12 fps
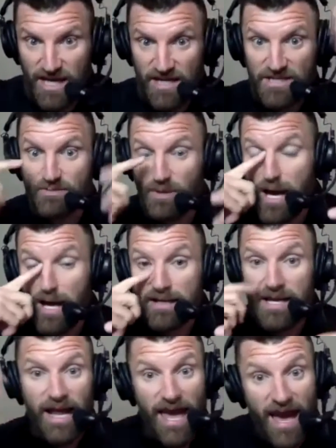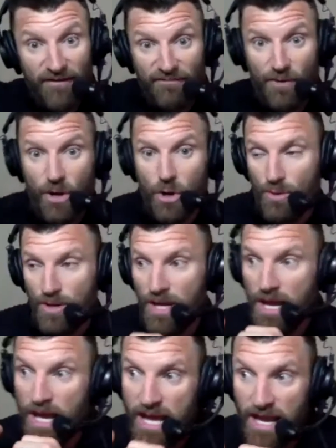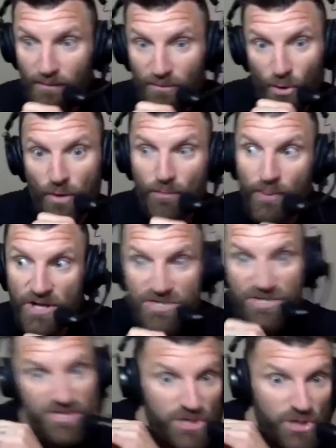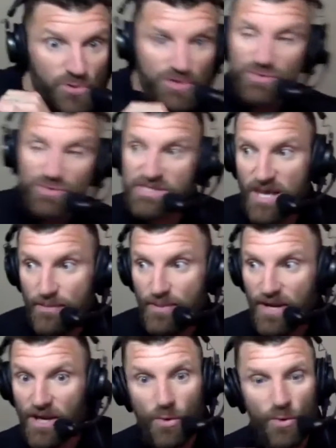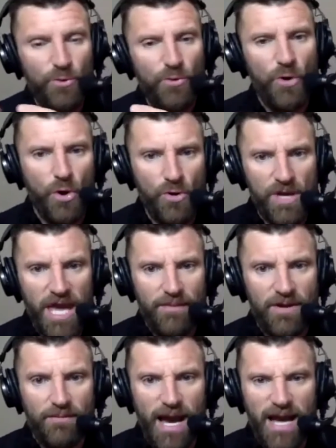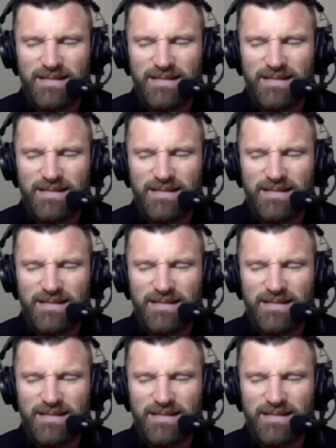and his blonde kind of afro and him throwing punches at you and you slipping and going through the whole game in your mind?